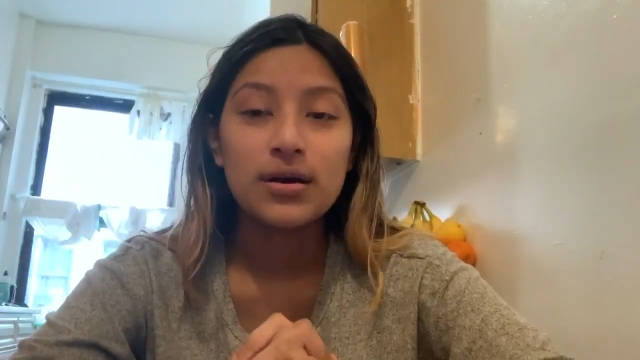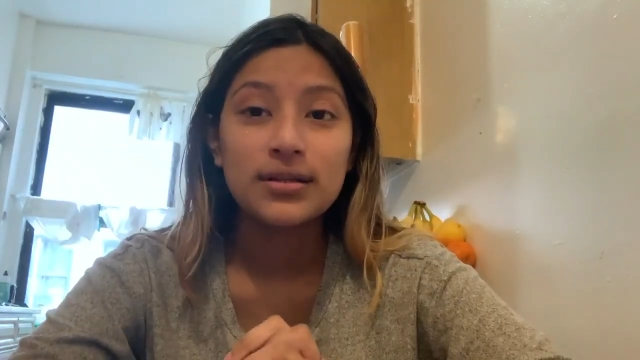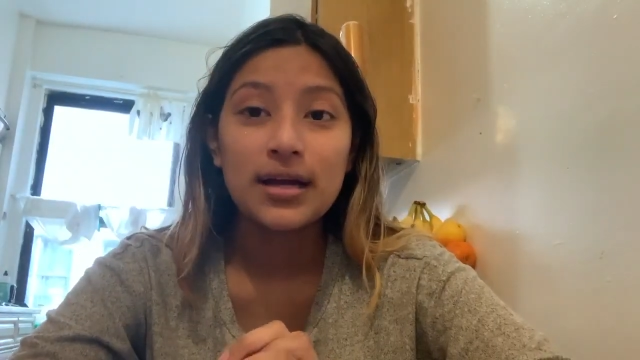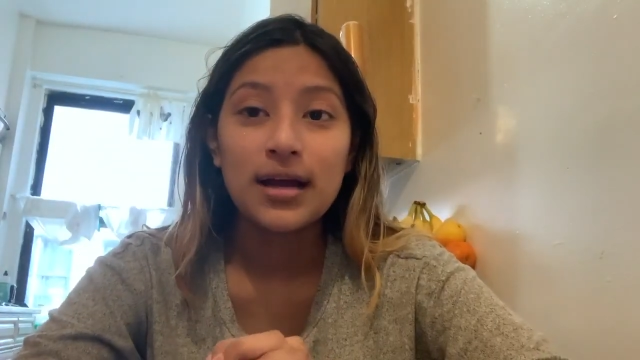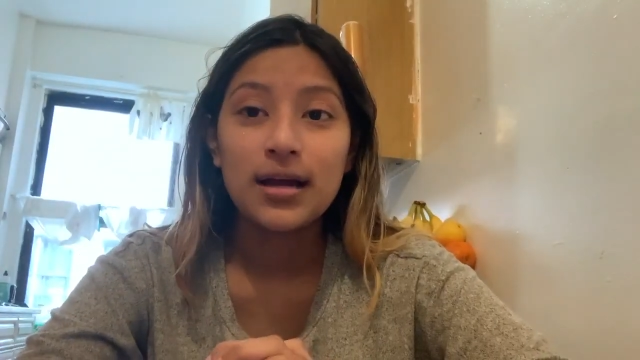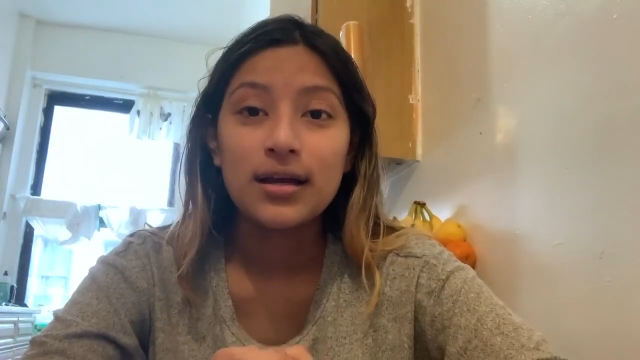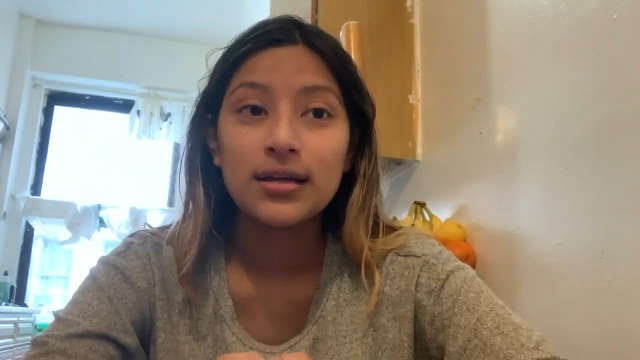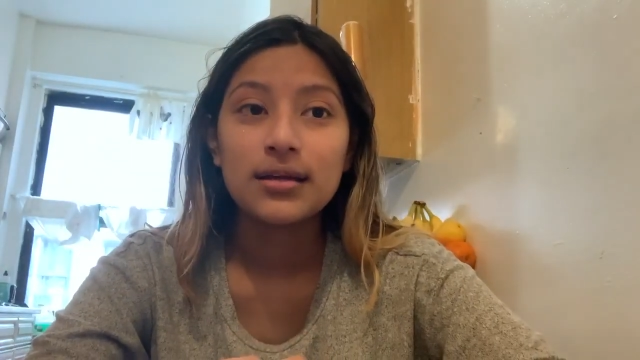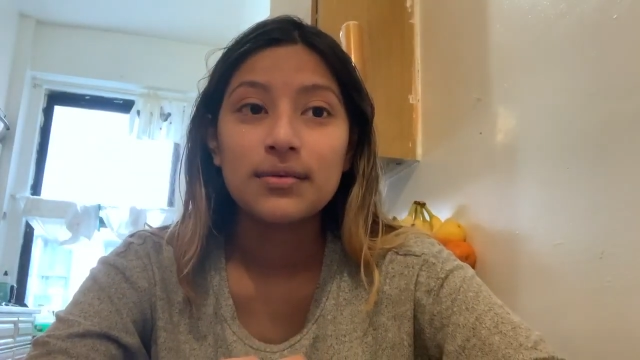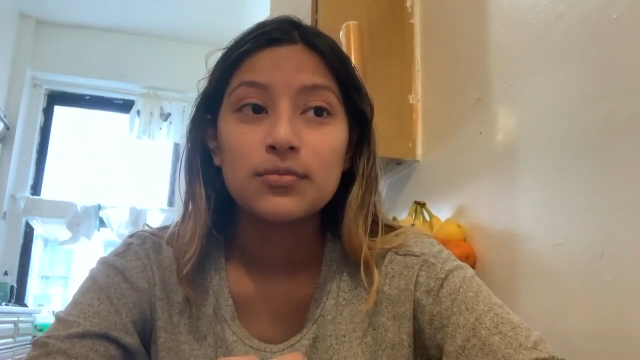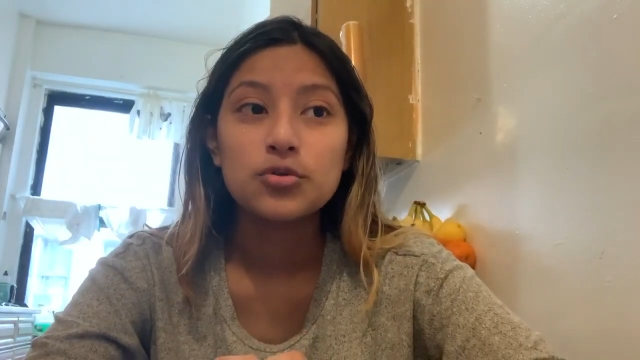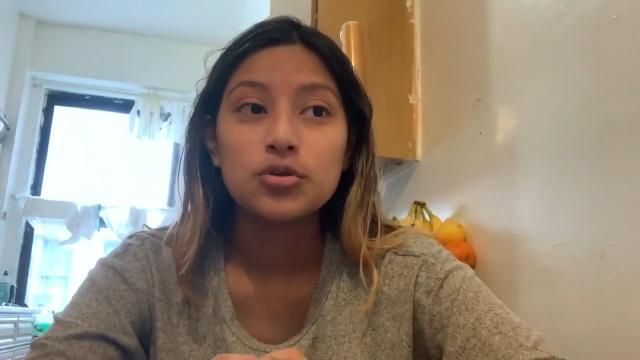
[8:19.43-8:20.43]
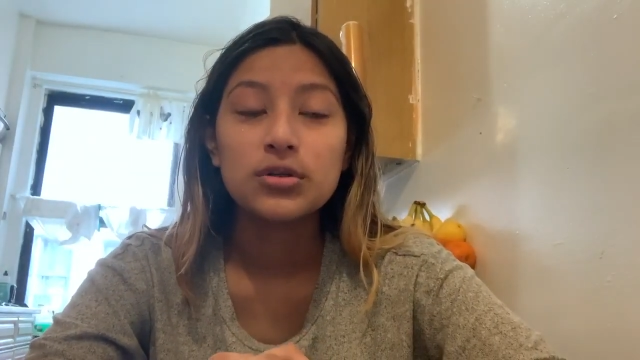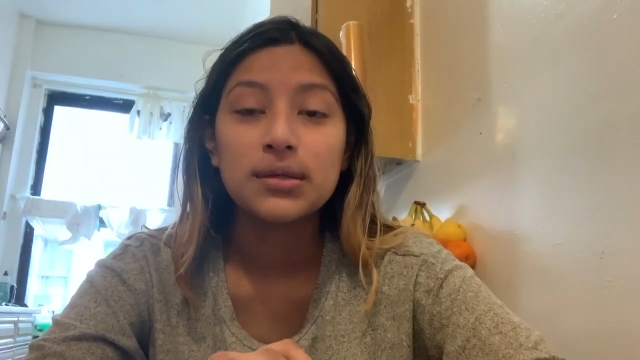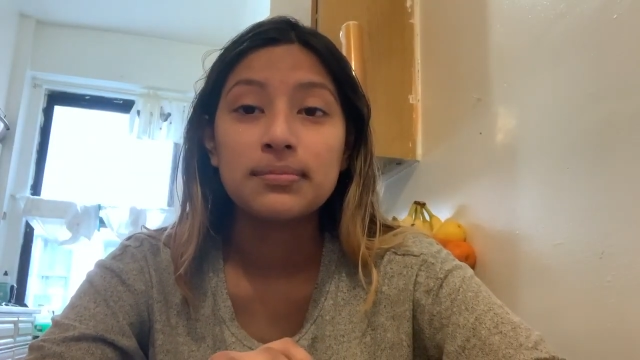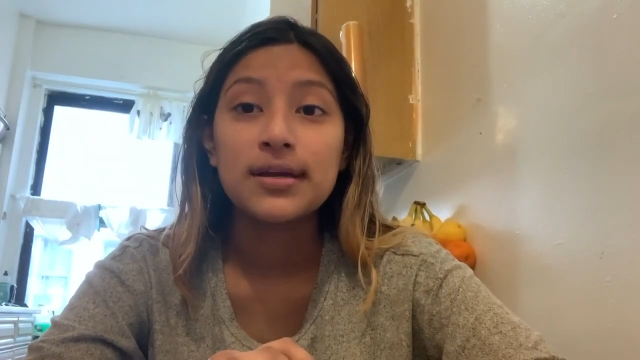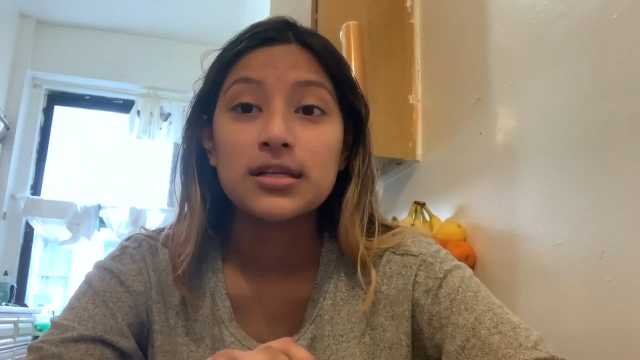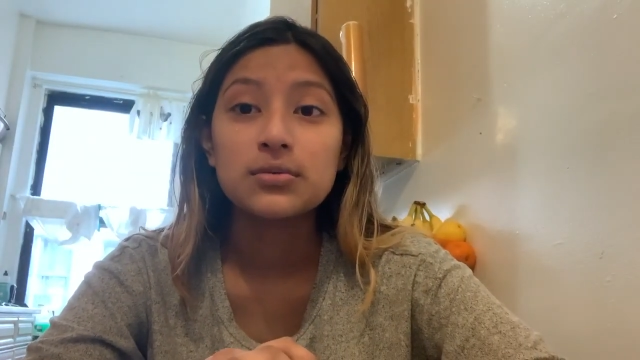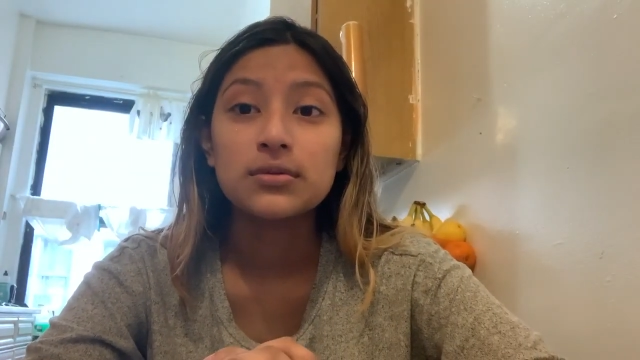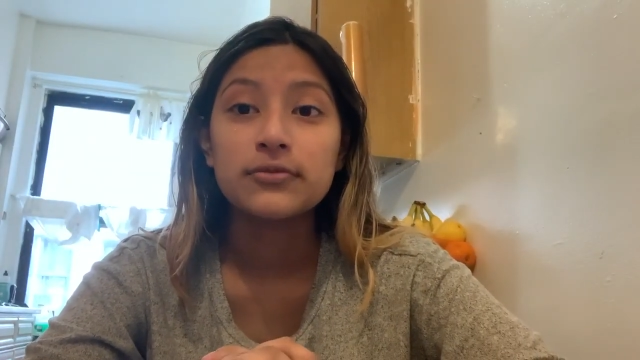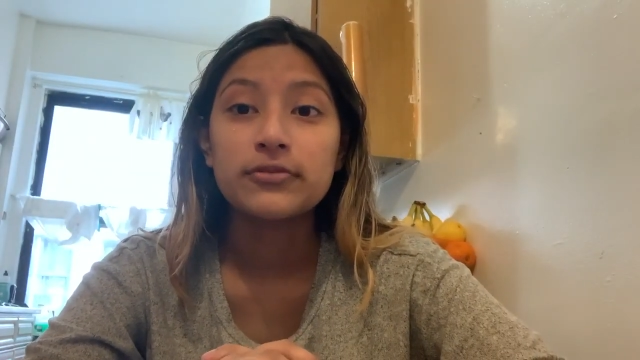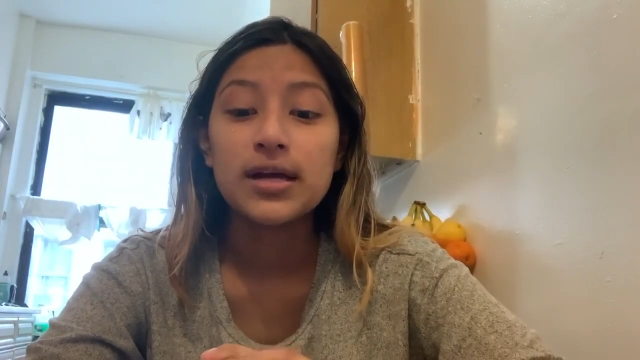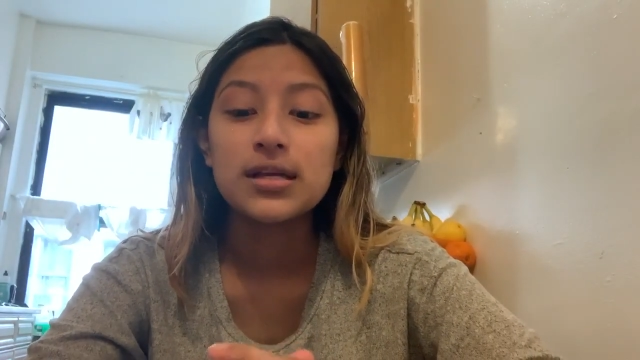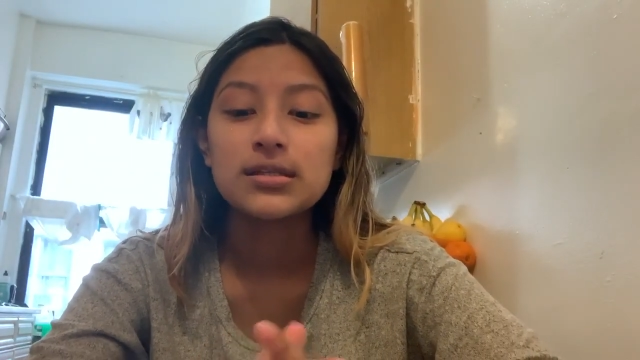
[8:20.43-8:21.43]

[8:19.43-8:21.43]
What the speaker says: I am truly blessed with friends.